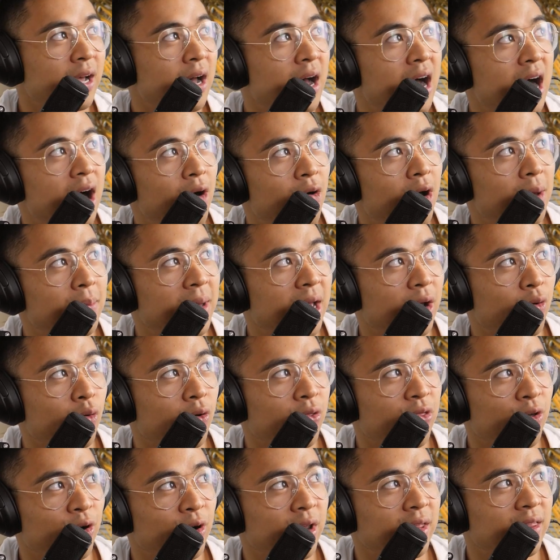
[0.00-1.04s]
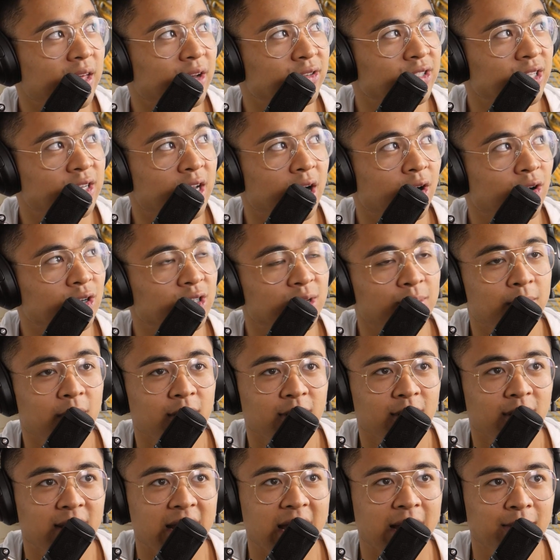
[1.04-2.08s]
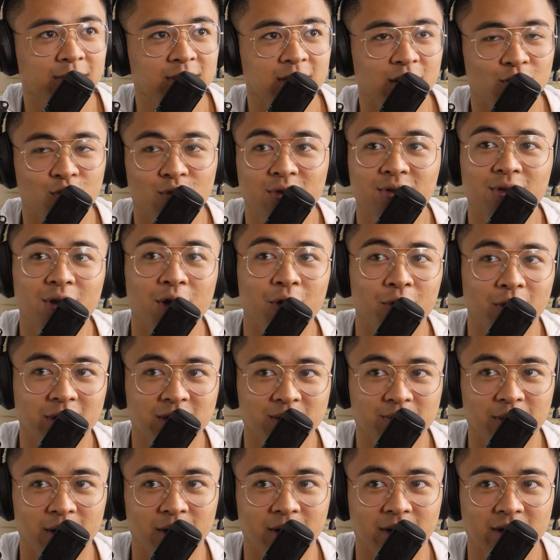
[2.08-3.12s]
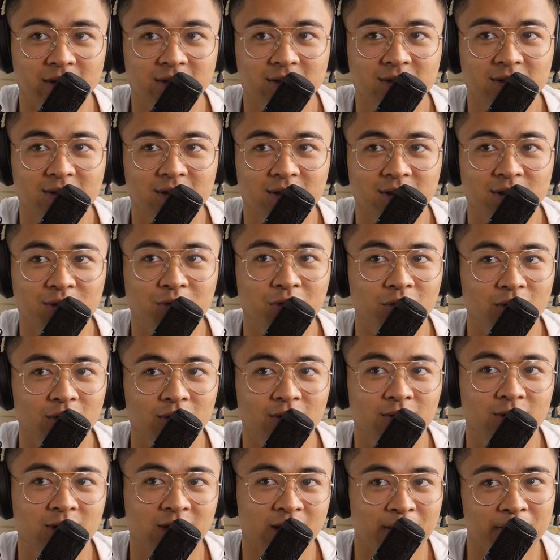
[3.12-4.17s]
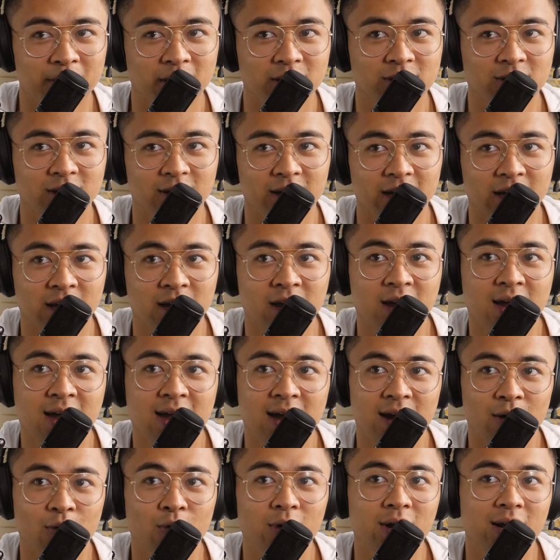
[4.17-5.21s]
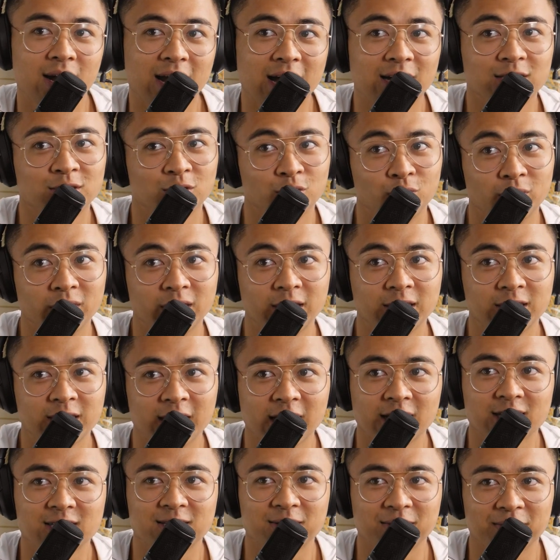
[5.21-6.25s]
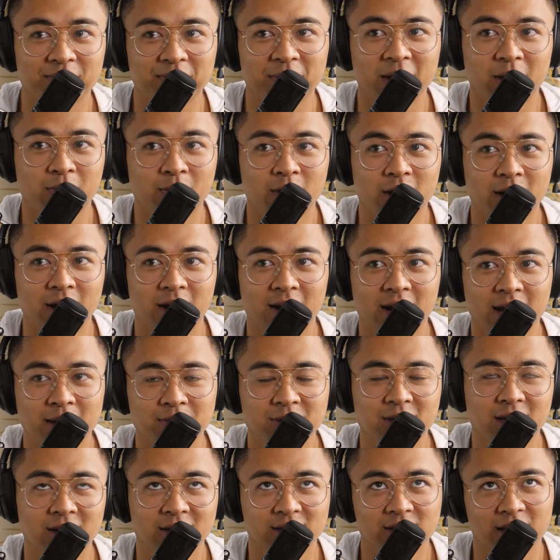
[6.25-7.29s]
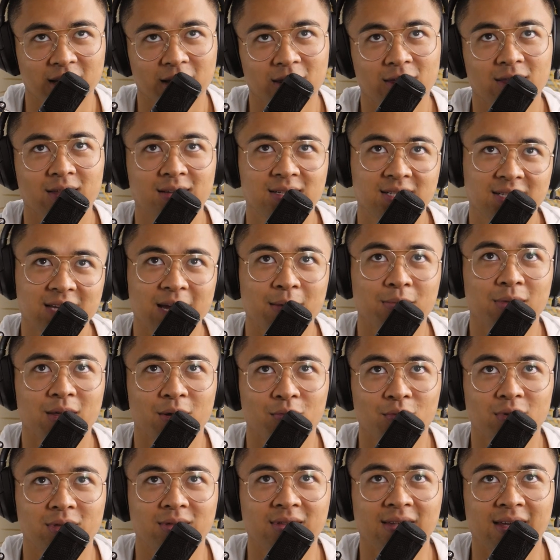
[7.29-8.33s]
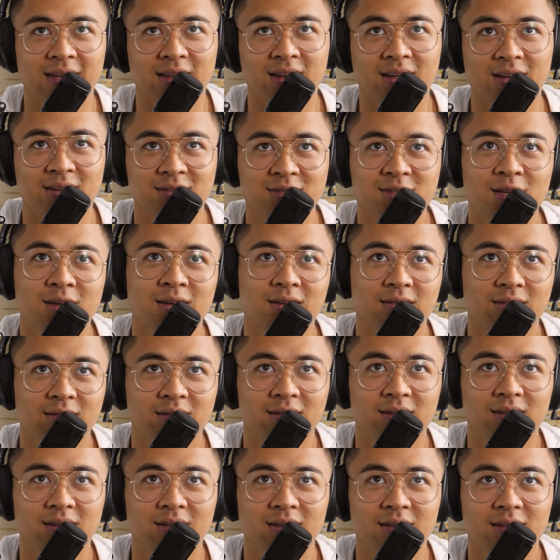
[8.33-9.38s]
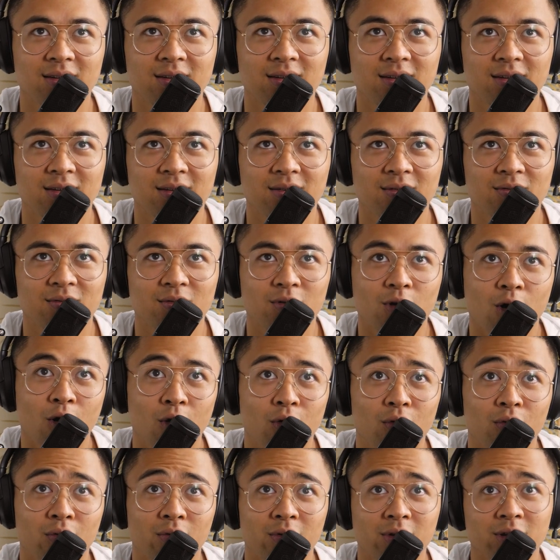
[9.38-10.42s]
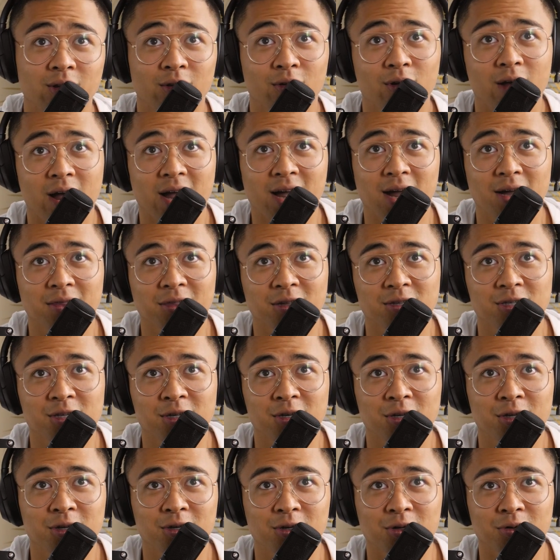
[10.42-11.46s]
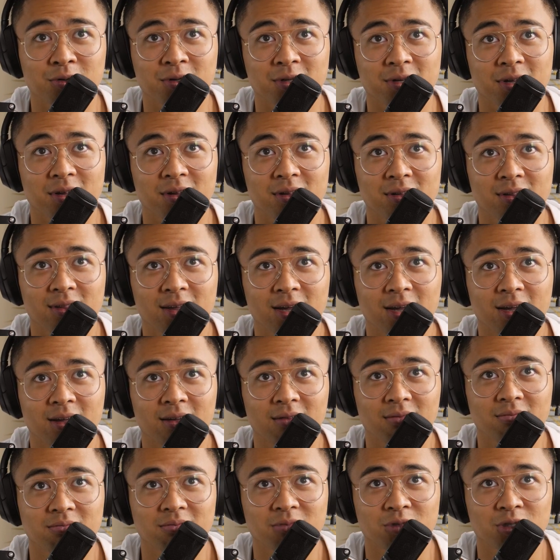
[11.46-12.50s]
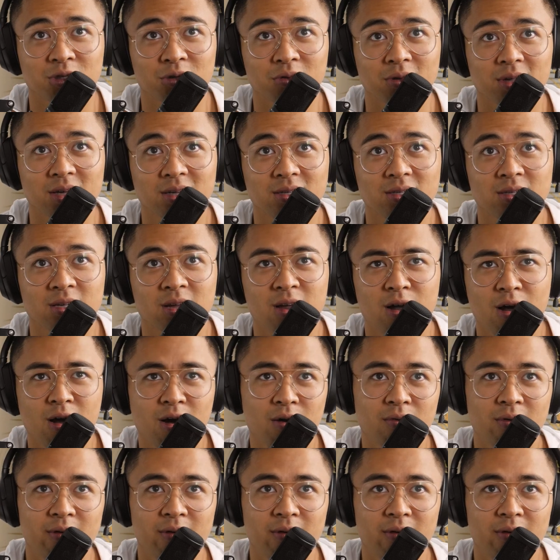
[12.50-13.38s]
a how I make thirty thousand dollars a month on Amazon with no experience. You compared to like what it actually really takes to make money on Amazon. It's like the same thing with dating. It's like oh, you know, I got this Indian dude to like do this. Oh,